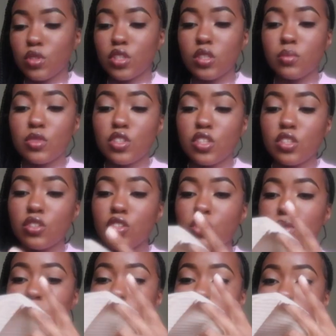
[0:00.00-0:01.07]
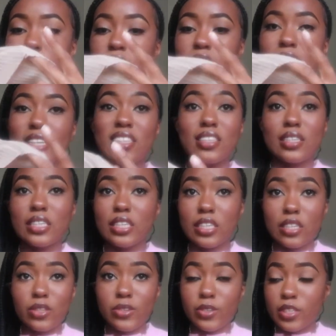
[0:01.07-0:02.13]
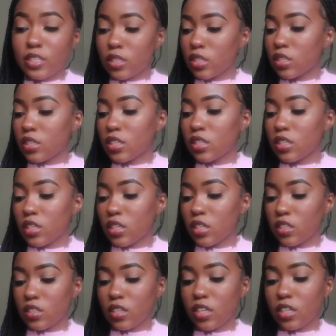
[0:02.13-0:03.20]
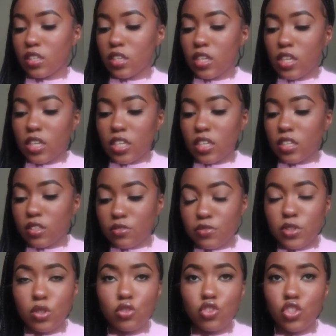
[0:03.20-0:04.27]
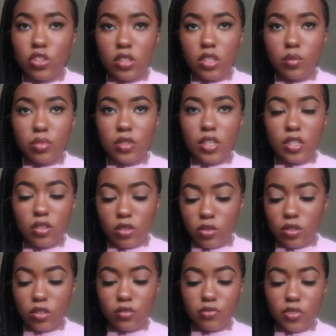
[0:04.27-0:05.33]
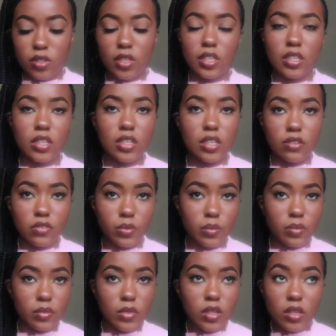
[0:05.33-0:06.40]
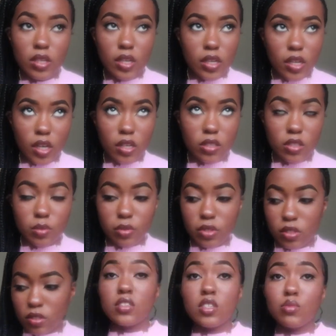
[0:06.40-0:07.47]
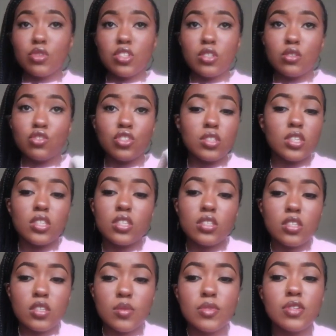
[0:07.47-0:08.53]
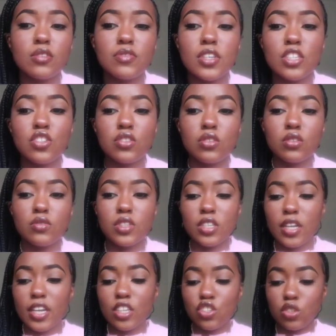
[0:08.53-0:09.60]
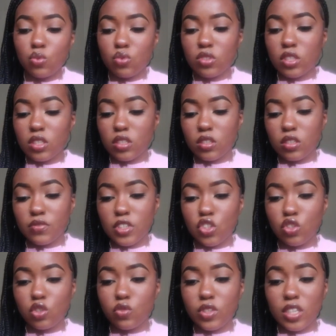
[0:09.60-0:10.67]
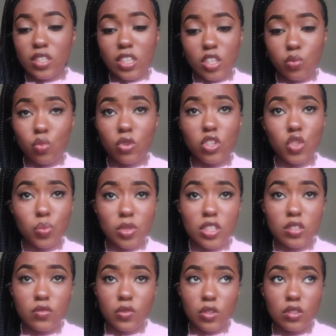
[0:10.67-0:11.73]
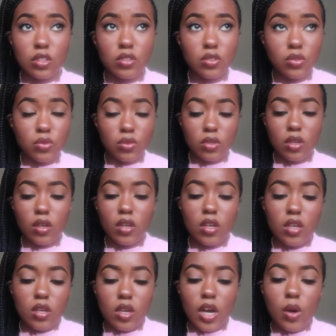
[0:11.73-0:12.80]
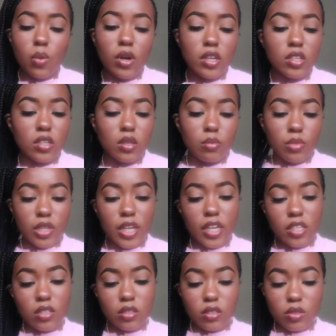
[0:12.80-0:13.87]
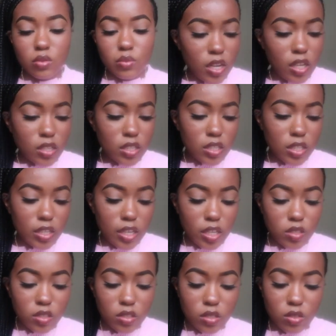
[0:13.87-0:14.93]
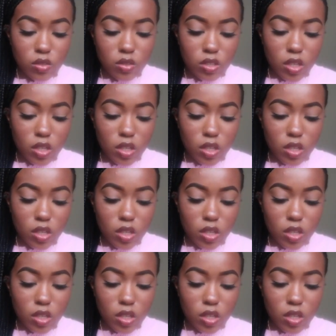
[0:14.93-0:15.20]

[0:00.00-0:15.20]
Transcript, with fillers: Good material. It's not like thin or anything like that. It's not, it doesn't feel cheap. Like, you know, it doesn't feel like it came from AliExpress. It's good material just like the stuff that be on Fashion Nova. And I actually wanted these off Fashion Nova and I think it's more expensive on there too. I wanted it in black though. And I think they had this in other